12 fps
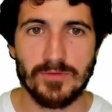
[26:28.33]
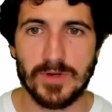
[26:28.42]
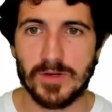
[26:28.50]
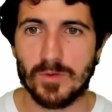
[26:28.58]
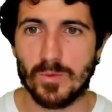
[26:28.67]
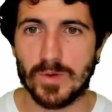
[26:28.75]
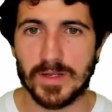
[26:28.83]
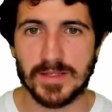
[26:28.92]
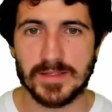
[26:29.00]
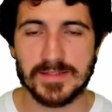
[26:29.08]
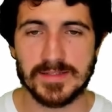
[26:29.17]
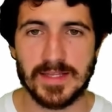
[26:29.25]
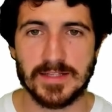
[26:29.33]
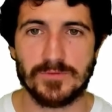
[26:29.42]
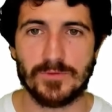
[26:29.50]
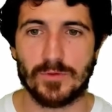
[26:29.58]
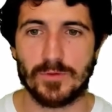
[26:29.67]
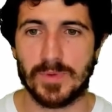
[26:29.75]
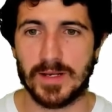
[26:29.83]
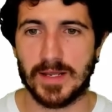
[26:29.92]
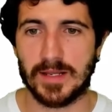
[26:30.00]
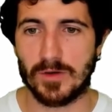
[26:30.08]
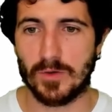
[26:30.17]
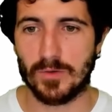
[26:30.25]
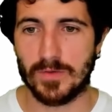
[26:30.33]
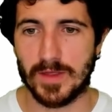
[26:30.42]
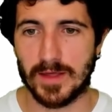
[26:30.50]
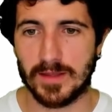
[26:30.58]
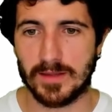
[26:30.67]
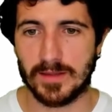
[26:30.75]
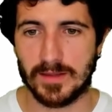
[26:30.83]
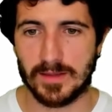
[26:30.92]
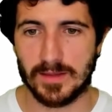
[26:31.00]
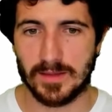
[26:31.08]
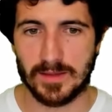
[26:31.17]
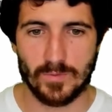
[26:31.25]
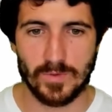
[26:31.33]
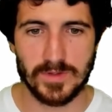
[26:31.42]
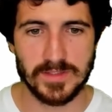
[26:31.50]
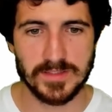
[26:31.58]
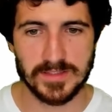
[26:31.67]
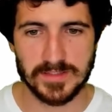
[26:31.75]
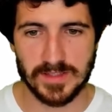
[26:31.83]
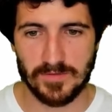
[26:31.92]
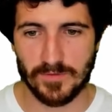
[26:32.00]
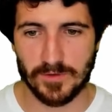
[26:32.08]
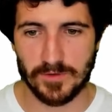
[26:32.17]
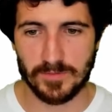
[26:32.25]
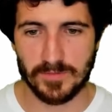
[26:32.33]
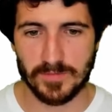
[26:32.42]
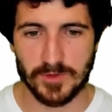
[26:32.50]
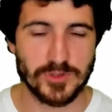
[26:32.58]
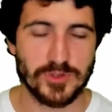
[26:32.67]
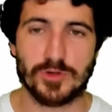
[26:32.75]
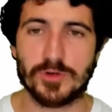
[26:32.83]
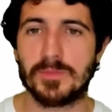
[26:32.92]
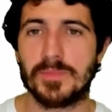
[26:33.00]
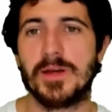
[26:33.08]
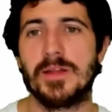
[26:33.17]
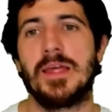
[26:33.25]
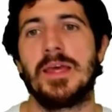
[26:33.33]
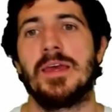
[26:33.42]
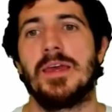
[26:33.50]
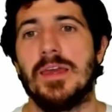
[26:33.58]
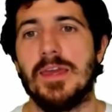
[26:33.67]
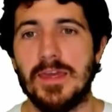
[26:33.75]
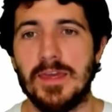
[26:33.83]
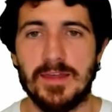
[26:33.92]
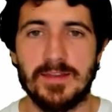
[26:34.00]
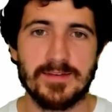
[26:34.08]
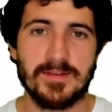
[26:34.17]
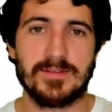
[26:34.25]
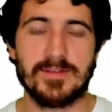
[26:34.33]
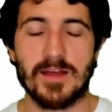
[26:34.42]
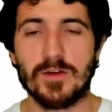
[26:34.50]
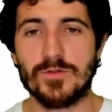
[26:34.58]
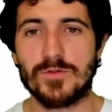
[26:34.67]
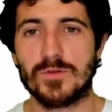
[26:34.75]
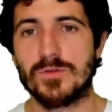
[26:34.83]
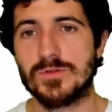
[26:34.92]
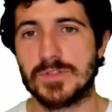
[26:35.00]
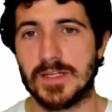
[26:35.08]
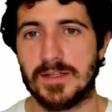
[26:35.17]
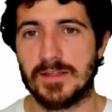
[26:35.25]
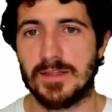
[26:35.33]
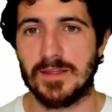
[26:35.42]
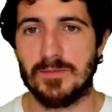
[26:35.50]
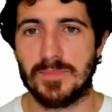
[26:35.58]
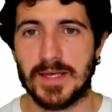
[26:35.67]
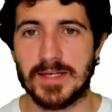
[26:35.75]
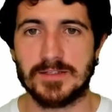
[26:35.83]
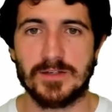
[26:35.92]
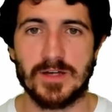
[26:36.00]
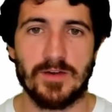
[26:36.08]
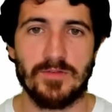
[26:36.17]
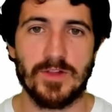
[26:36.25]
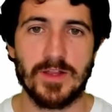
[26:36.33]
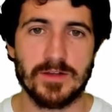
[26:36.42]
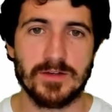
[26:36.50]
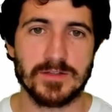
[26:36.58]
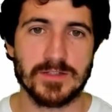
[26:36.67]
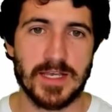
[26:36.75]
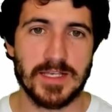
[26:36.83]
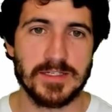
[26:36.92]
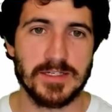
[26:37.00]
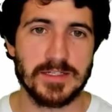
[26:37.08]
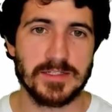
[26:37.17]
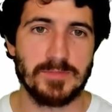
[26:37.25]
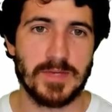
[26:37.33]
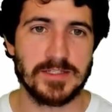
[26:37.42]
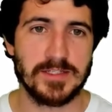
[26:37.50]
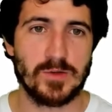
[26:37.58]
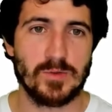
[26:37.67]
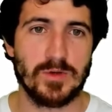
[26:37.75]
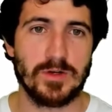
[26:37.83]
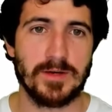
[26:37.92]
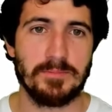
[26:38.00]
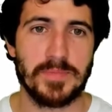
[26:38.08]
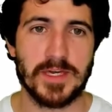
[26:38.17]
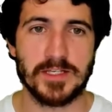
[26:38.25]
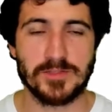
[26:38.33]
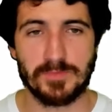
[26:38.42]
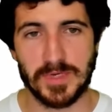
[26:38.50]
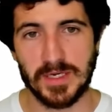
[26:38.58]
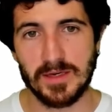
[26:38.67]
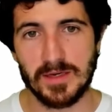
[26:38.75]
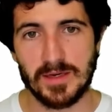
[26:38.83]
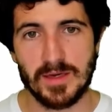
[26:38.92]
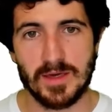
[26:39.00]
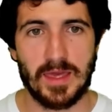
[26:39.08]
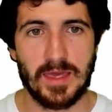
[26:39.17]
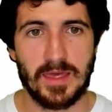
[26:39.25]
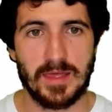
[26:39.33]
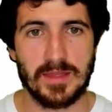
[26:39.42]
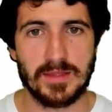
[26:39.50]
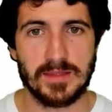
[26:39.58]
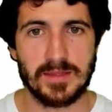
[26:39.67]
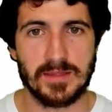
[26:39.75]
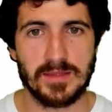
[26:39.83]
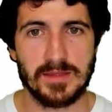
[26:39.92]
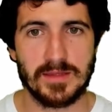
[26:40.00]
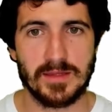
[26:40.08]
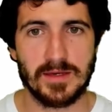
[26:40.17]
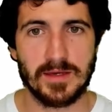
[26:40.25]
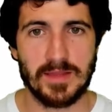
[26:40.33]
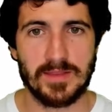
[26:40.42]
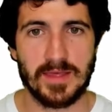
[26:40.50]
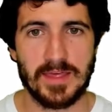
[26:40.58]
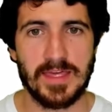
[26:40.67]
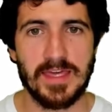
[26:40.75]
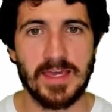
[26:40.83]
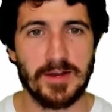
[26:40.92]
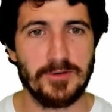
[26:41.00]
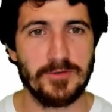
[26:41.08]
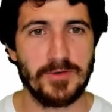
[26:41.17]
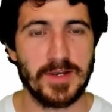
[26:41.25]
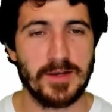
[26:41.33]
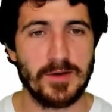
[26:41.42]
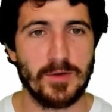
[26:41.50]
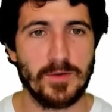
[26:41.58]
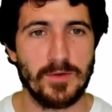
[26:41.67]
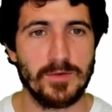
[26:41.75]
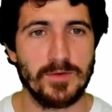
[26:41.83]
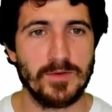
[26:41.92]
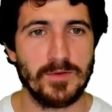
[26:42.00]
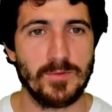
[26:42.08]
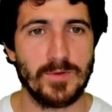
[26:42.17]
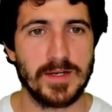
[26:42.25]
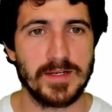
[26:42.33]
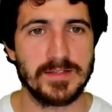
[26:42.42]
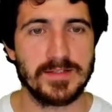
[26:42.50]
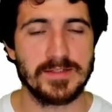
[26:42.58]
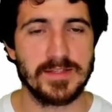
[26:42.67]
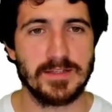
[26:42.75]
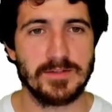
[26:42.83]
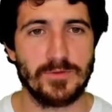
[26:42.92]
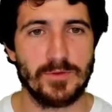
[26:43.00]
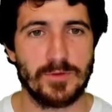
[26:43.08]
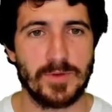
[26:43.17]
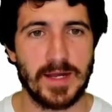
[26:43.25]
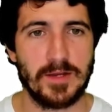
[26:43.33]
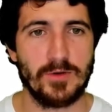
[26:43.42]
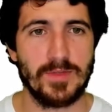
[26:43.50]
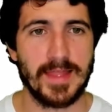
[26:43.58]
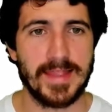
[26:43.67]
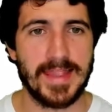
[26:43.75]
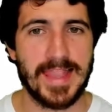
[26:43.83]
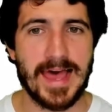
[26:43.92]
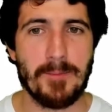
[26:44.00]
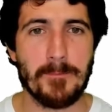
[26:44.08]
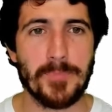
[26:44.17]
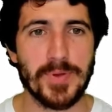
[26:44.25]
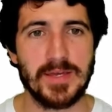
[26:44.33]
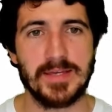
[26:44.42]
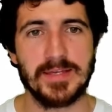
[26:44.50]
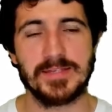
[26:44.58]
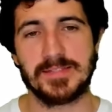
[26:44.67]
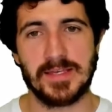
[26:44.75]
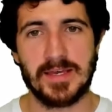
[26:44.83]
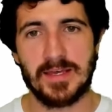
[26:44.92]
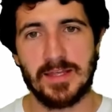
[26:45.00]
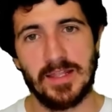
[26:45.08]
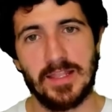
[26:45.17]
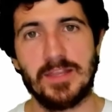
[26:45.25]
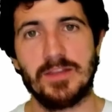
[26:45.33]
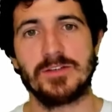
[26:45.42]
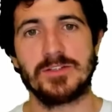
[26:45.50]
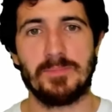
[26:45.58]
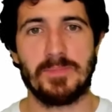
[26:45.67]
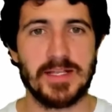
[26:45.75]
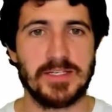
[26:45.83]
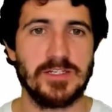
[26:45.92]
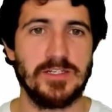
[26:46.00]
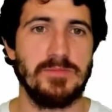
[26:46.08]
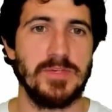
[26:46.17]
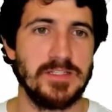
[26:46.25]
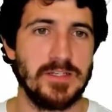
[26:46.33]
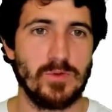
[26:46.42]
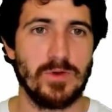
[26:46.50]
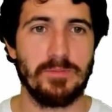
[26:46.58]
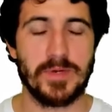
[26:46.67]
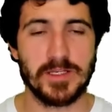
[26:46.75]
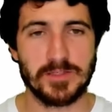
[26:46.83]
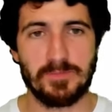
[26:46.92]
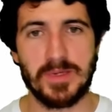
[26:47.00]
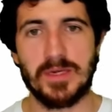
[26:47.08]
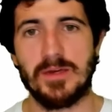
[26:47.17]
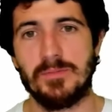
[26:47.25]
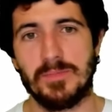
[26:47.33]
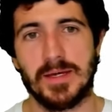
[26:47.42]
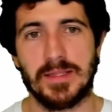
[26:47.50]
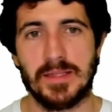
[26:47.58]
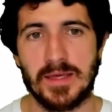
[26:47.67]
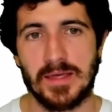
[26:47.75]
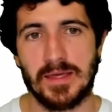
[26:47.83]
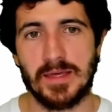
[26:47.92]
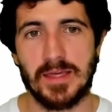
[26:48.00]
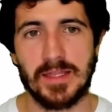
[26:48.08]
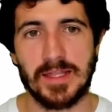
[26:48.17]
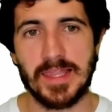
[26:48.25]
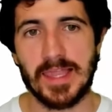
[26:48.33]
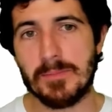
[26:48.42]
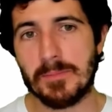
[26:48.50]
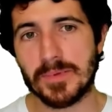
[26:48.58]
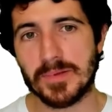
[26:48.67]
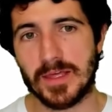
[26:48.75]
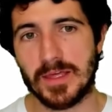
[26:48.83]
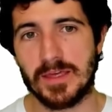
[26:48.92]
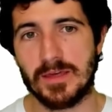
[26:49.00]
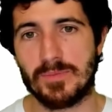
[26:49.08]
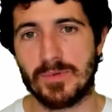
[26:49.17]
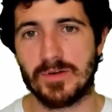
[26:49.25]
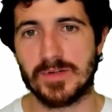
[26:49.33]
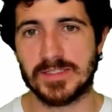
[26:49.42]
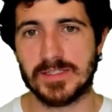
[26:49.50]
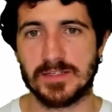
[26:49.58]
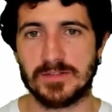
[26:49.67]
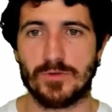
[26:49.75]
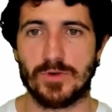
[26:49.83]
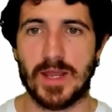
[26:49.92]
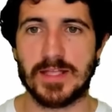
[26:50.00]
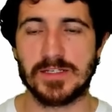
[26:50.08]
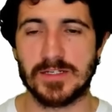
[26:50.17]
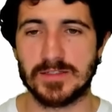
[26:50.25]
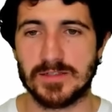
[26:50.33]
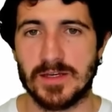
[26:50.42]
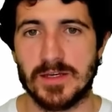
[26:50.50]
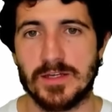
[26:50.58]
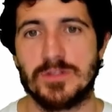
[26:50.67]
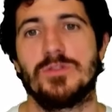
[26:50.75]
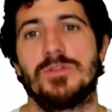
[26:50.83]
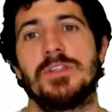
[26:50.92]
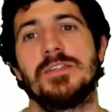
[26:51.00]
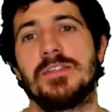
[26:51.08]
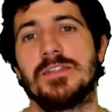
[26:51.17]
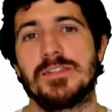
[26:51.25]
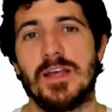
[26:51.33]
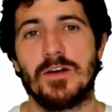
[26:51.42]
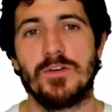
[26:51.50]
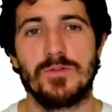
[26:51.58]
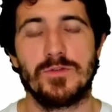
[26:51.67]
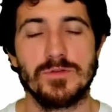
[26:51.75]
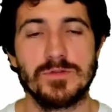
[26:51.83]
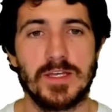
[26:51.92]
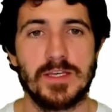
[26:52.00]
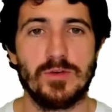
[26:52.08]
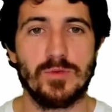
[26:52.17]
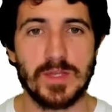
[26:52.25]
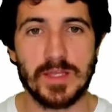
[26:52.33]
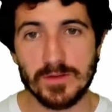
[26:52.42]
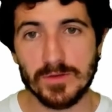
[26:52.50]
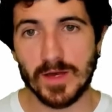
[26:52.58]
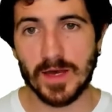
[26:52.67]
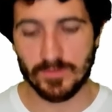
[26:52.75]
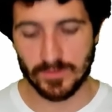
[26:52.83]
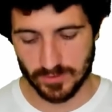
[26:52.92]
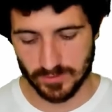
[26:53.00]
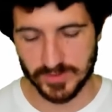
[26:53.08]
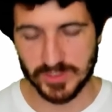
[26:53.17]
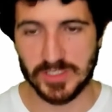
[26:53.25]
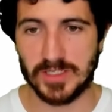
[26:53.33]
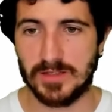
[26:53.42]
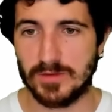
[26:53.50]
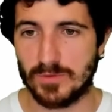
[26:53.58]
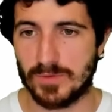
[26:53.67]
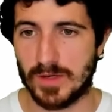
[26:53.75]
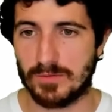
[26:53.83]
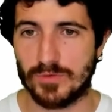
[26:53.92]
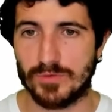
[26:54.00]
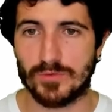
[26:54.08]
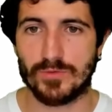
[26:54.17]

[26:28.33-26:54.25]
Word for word: I don't really know what it stands for, but I know that what does it stand for? Not sure. But it's a stack of tools that implies that you have Linux, Nginx, MySQL, and PHP. And yeah, the E, I don't really know what it stands for. I know that LAMP is Linux, Apache, MySQL, and PHP, but in LAMP, the E probably stands for Nginx. So this is a stack of tools that you need to have on your machine to be able